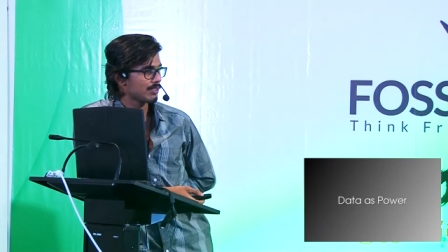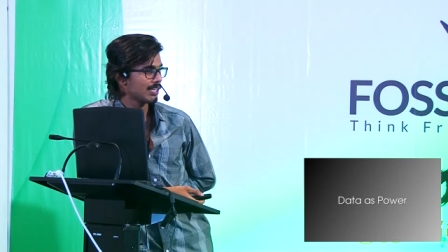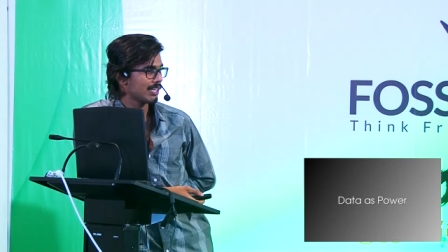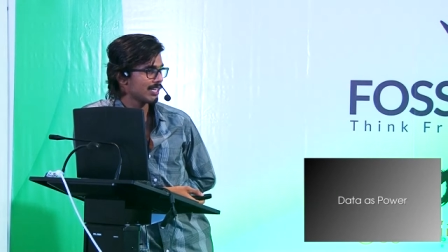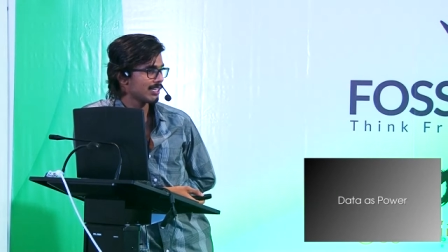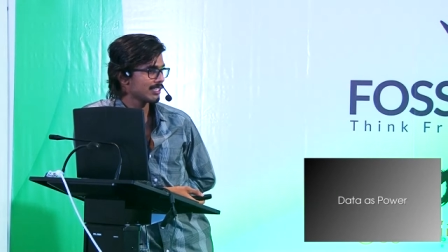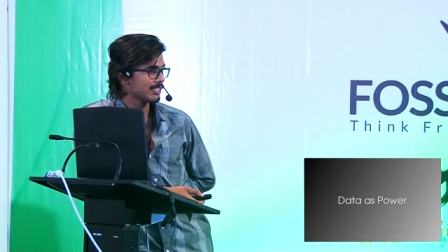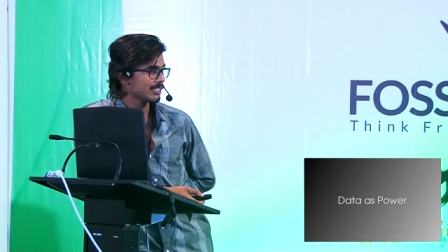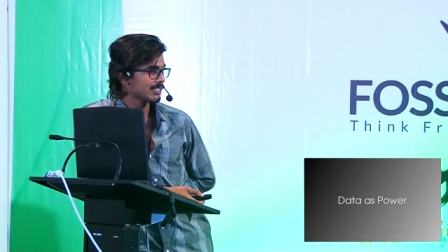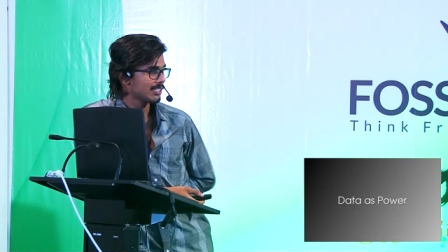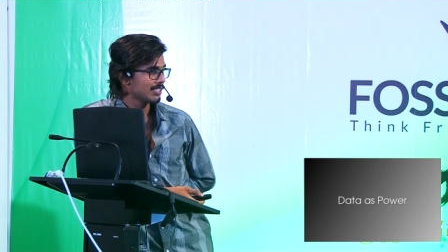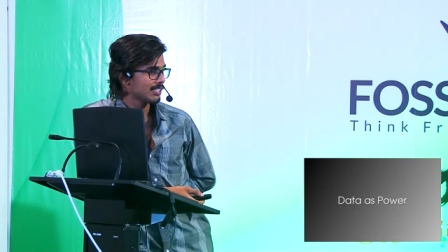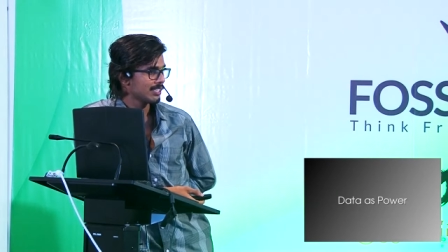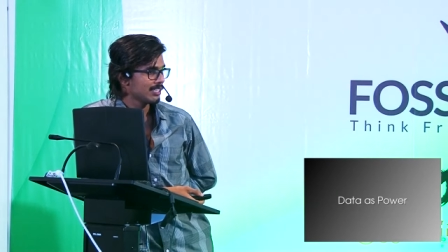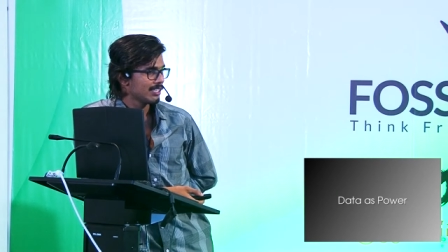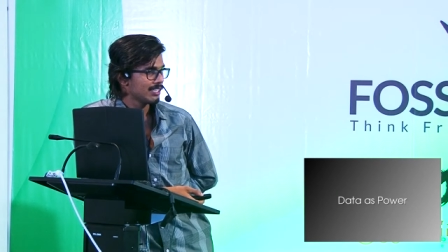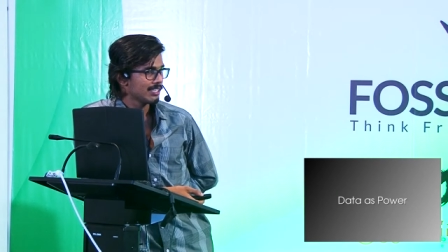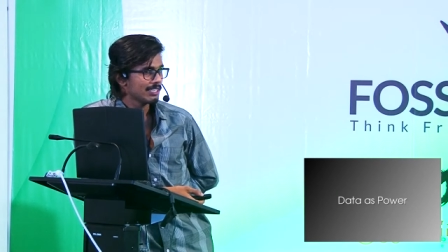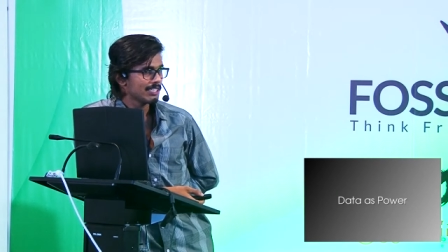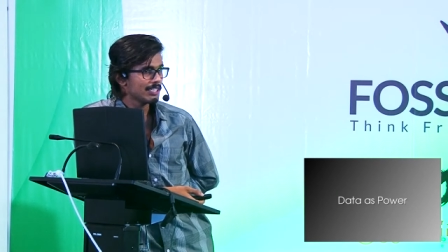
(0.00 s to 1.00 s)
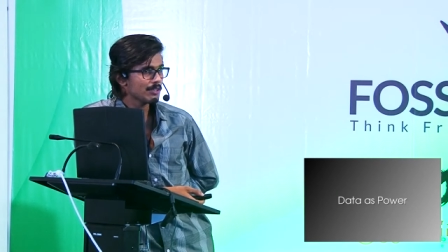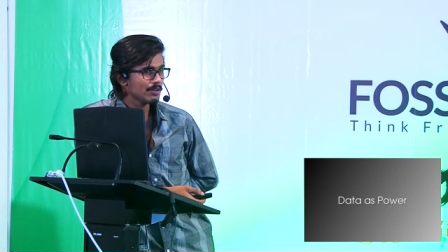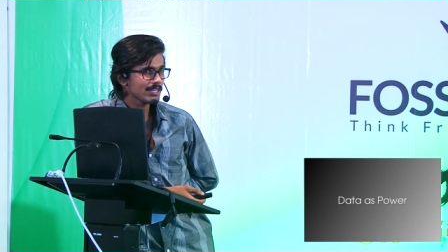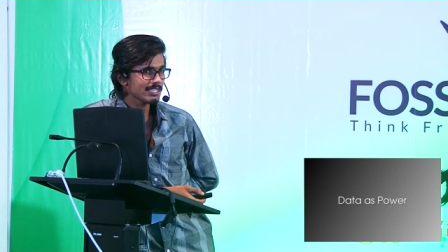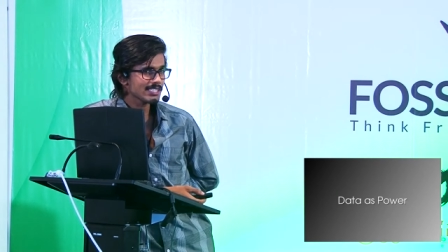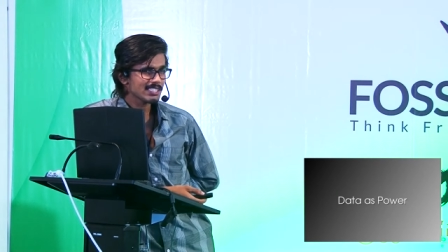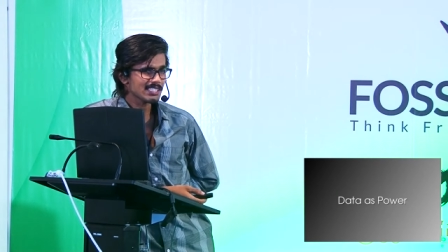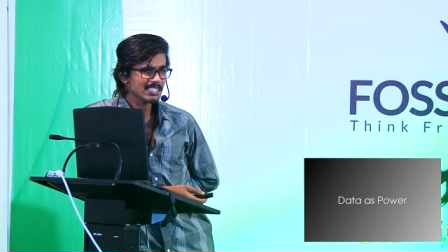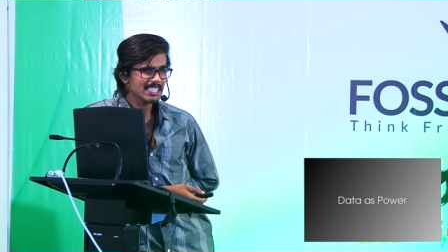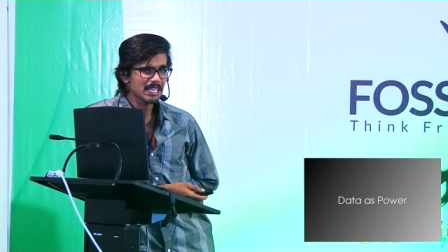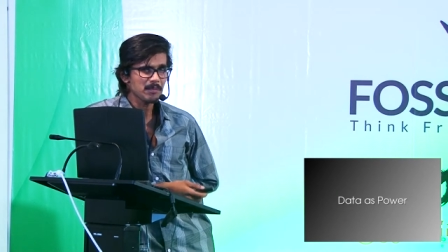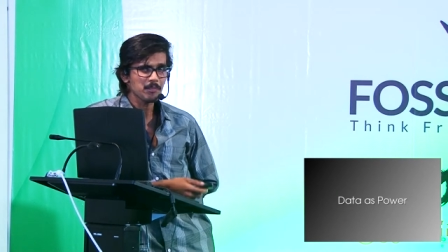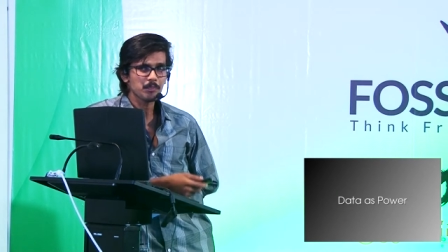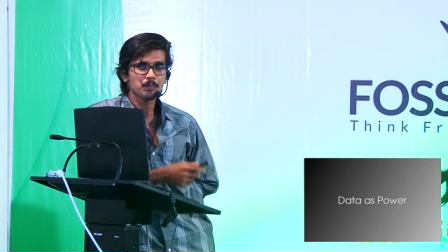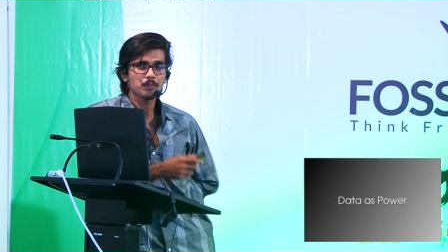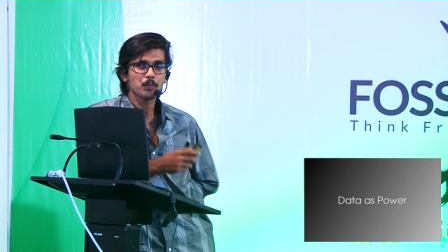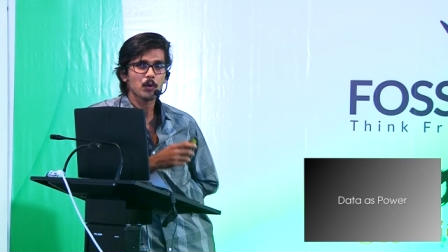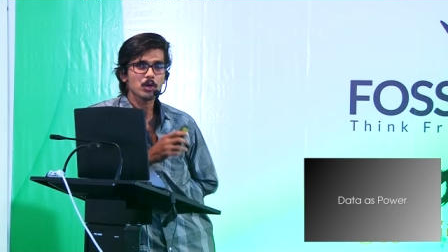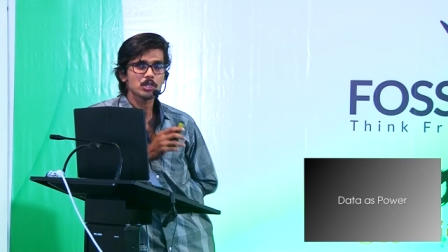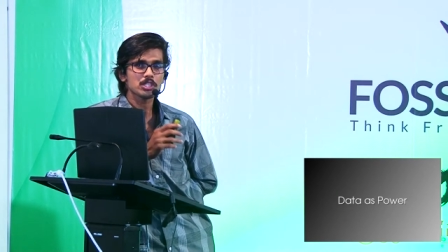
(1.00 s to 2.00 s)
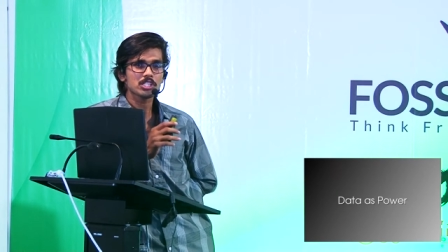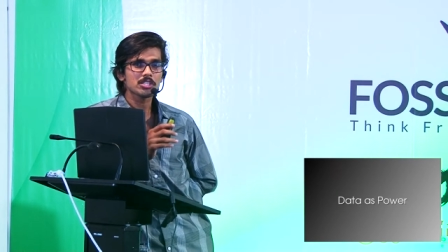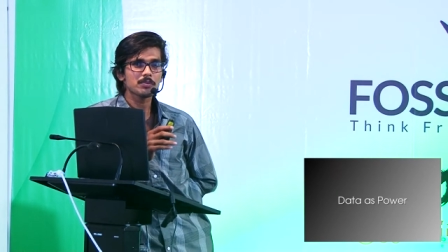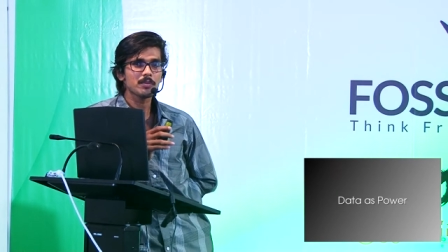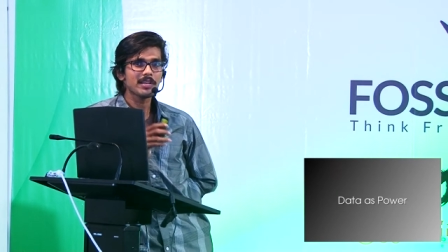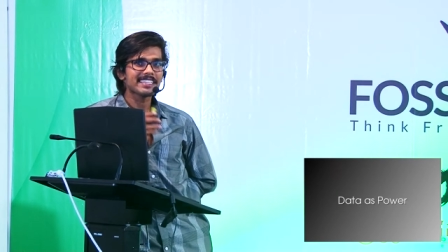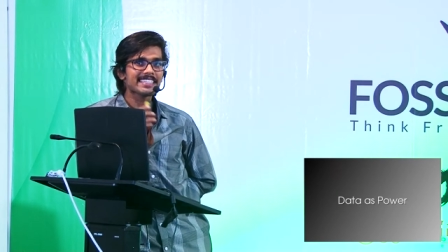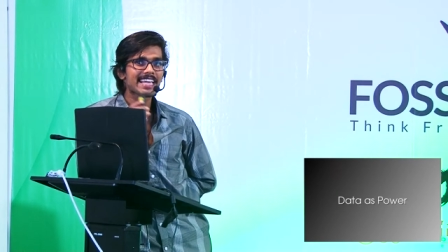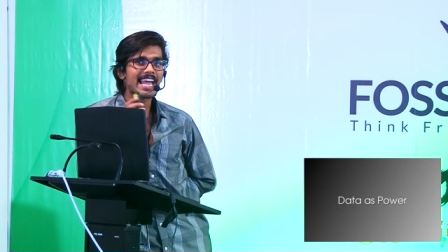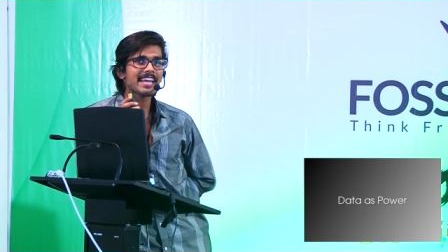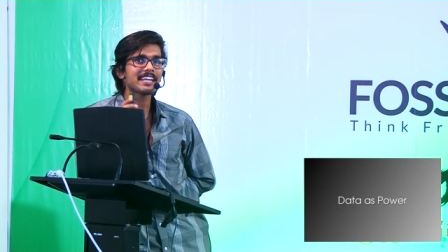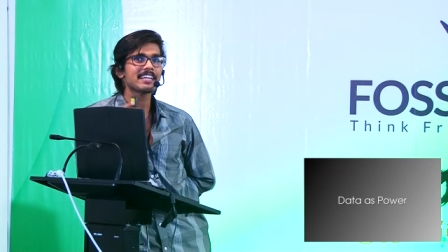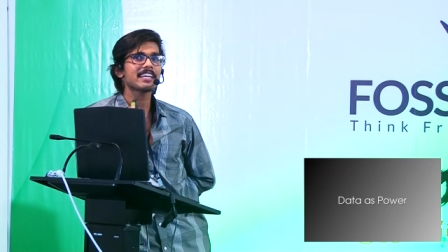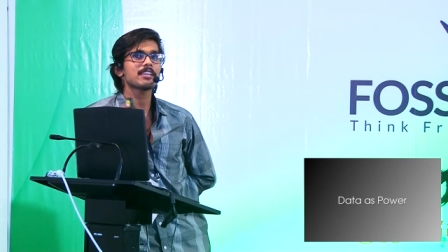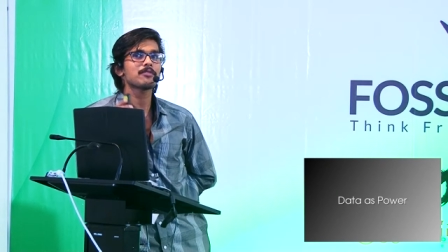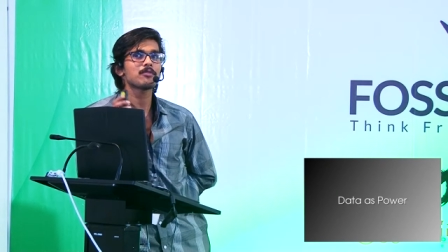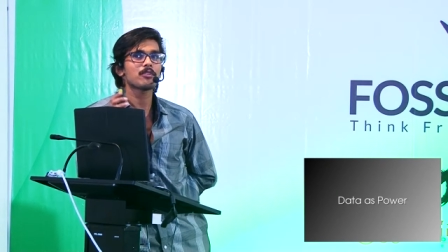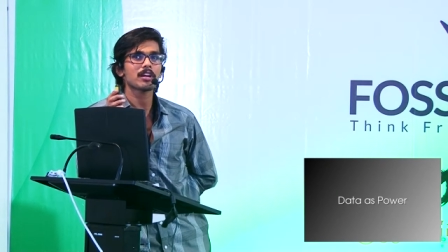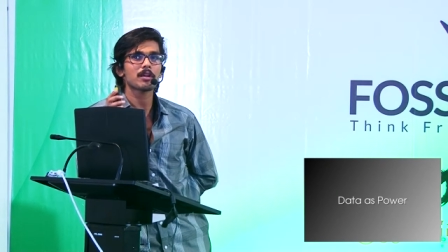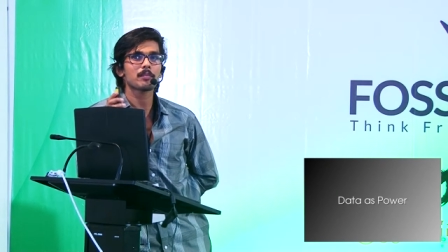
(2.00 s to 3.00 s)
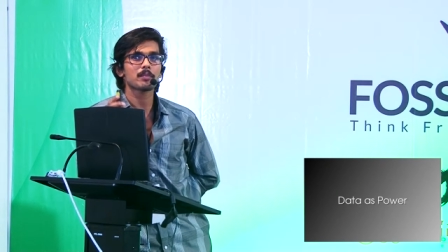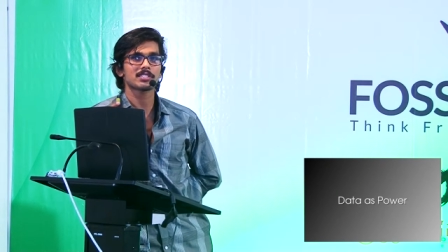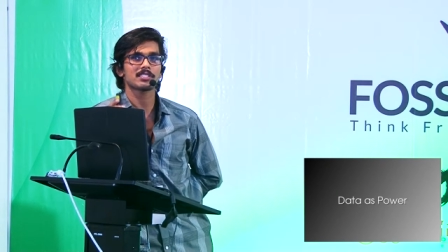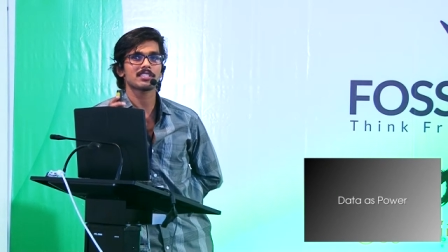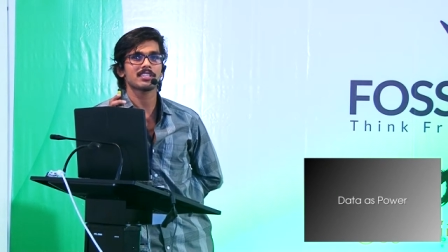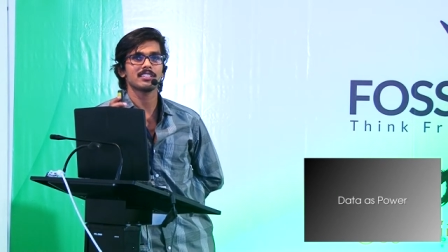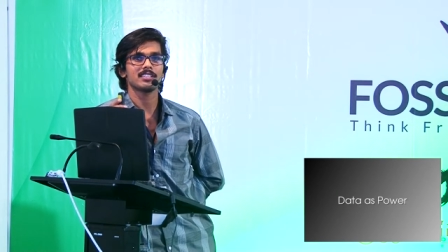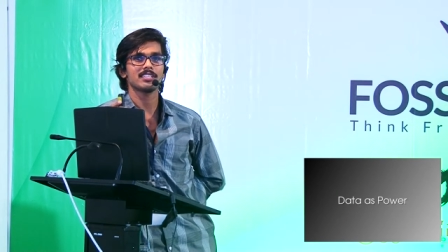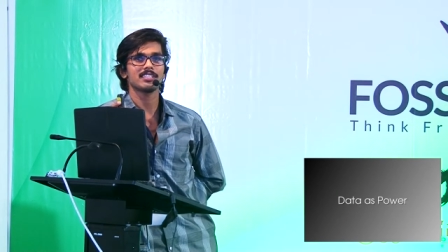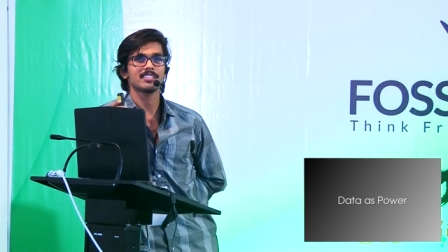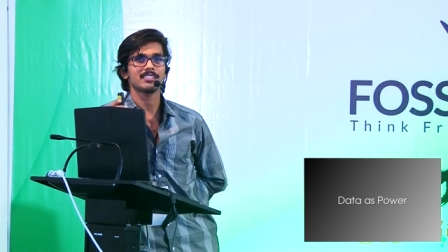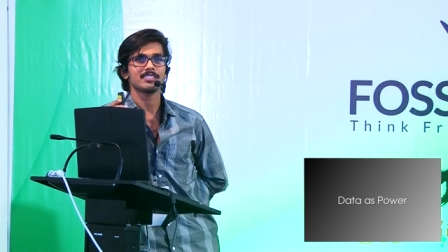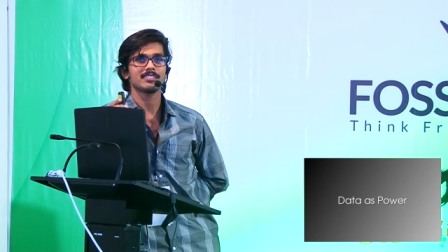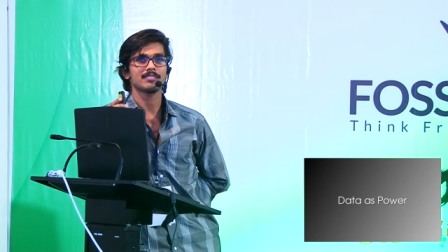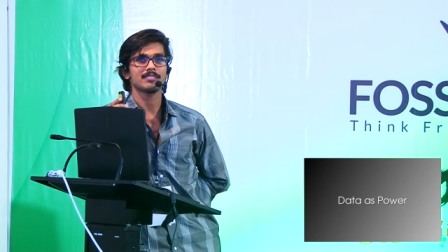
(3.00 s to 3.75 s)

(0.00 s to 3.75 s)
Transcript: Like, he was impossible candidate for a presidency